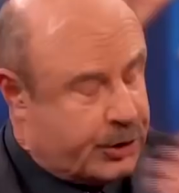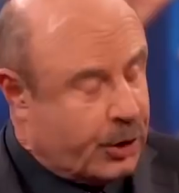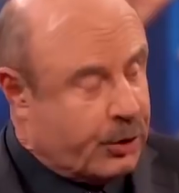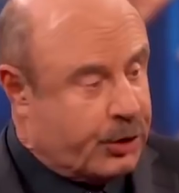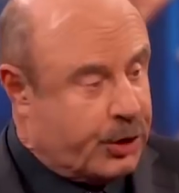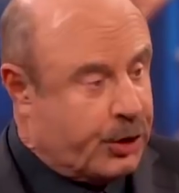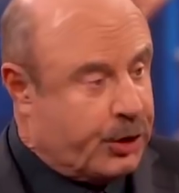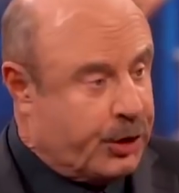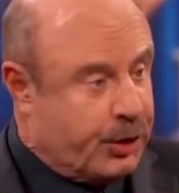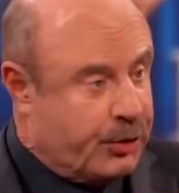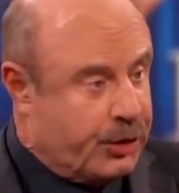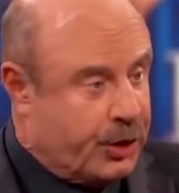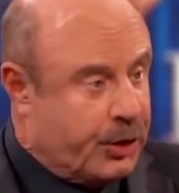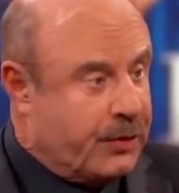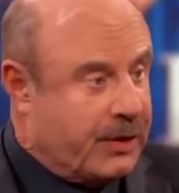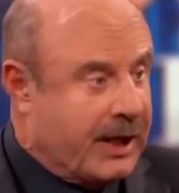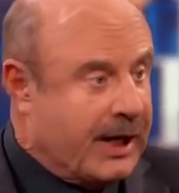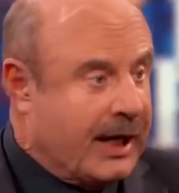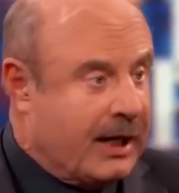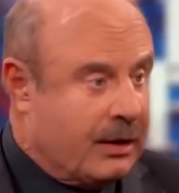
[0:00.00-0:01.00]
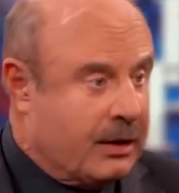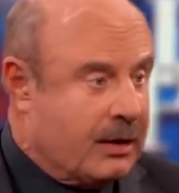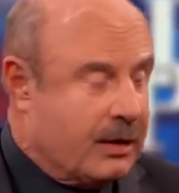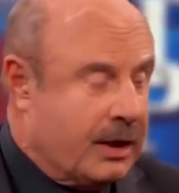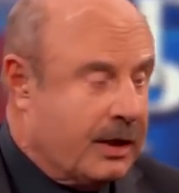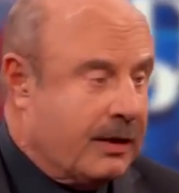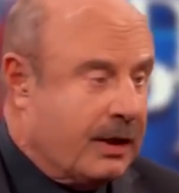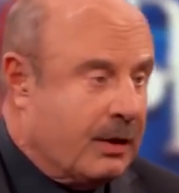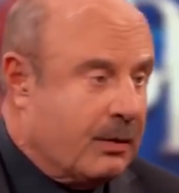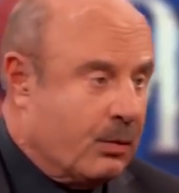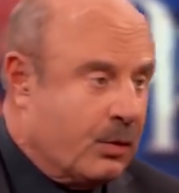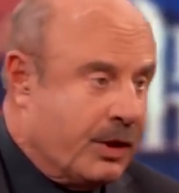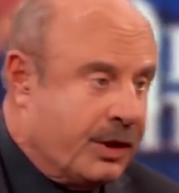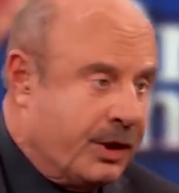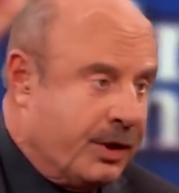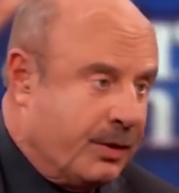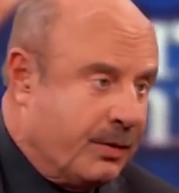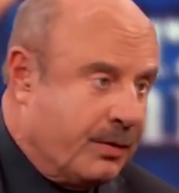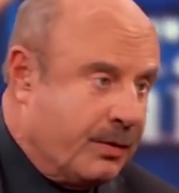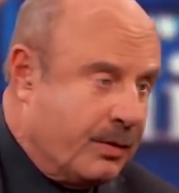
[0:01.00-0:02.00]
So do you do that
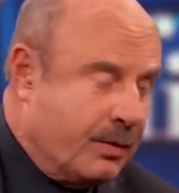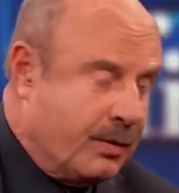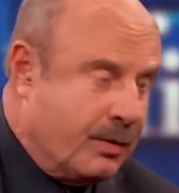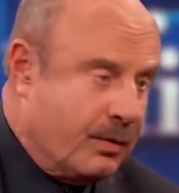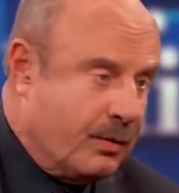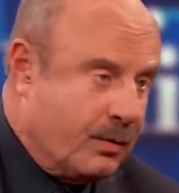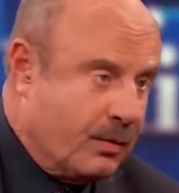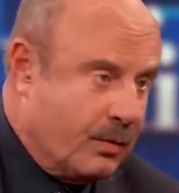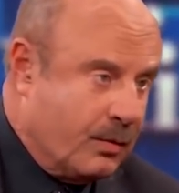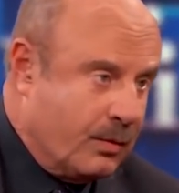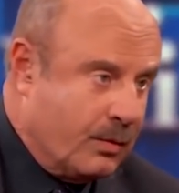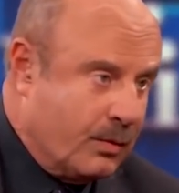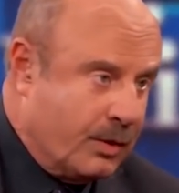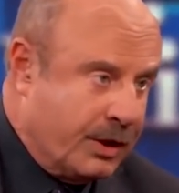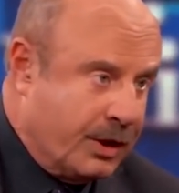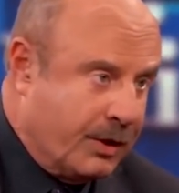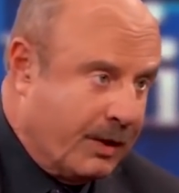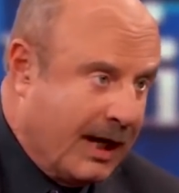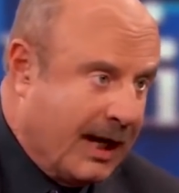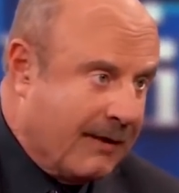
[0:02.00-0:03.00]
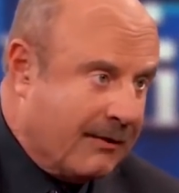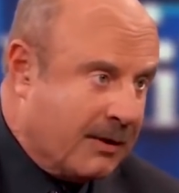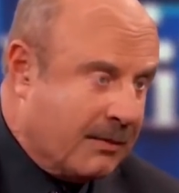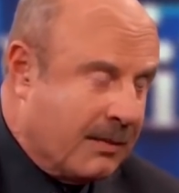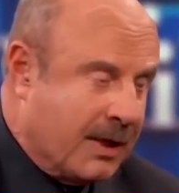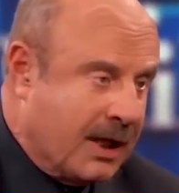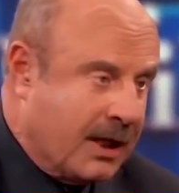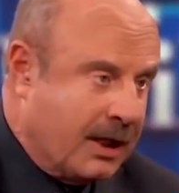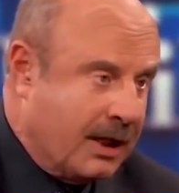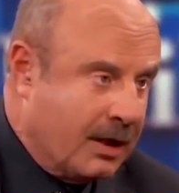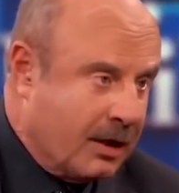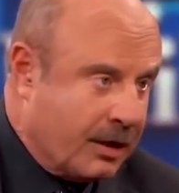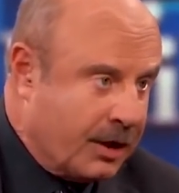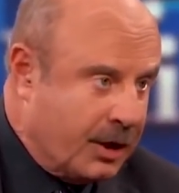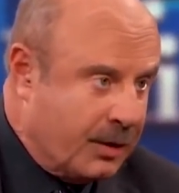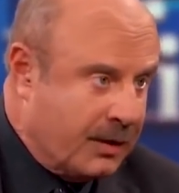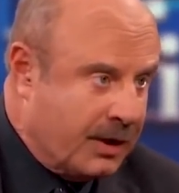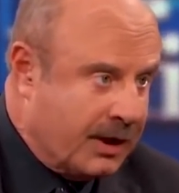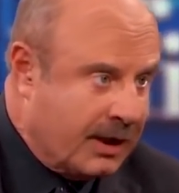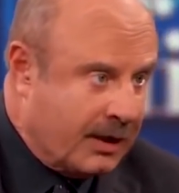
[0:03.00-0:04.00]
when you have the money? Are
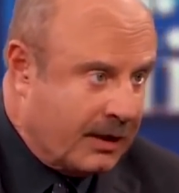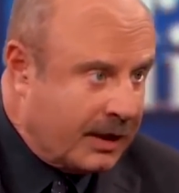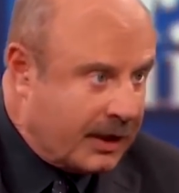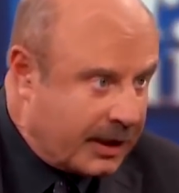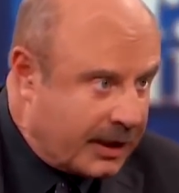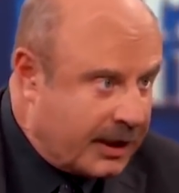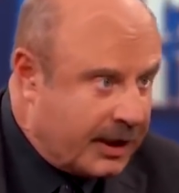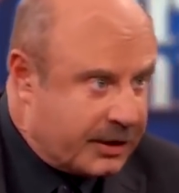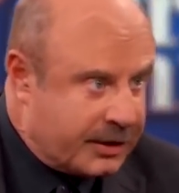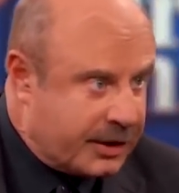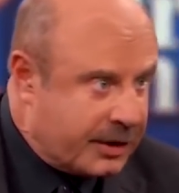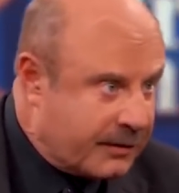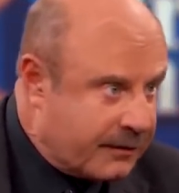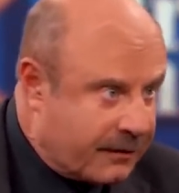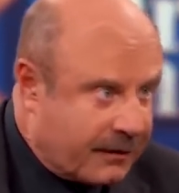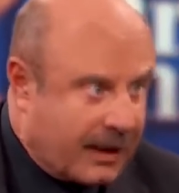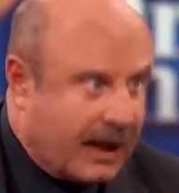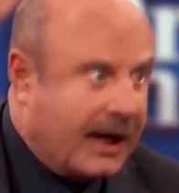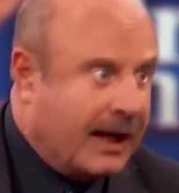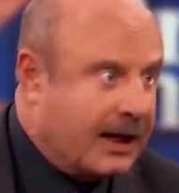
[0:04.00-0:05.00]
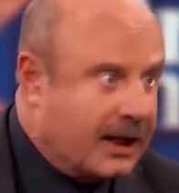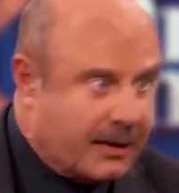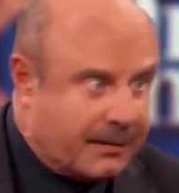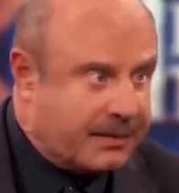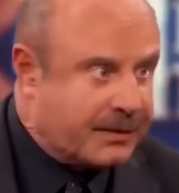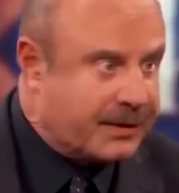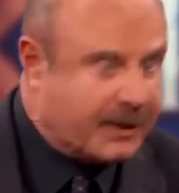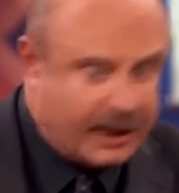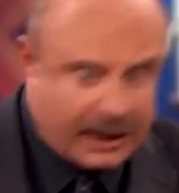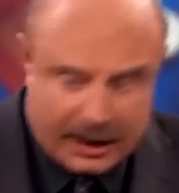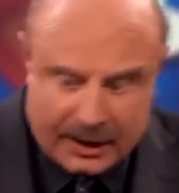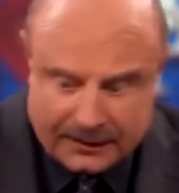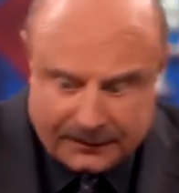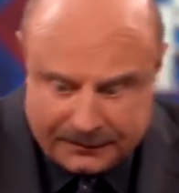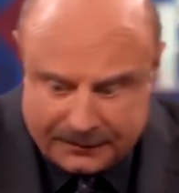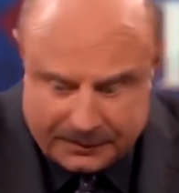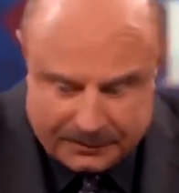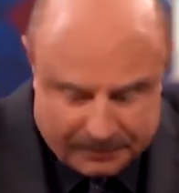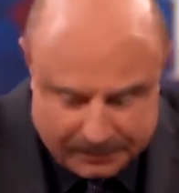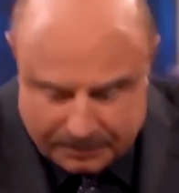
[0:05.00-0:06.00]
you in there in the kitchen frying up
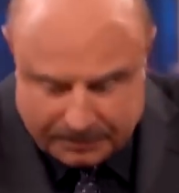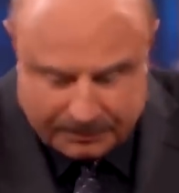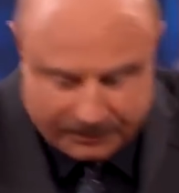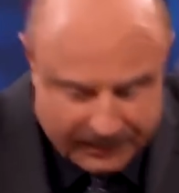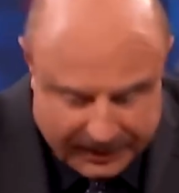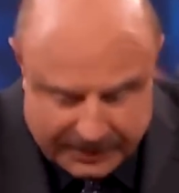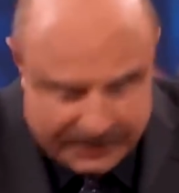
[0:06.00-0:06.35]
stuff and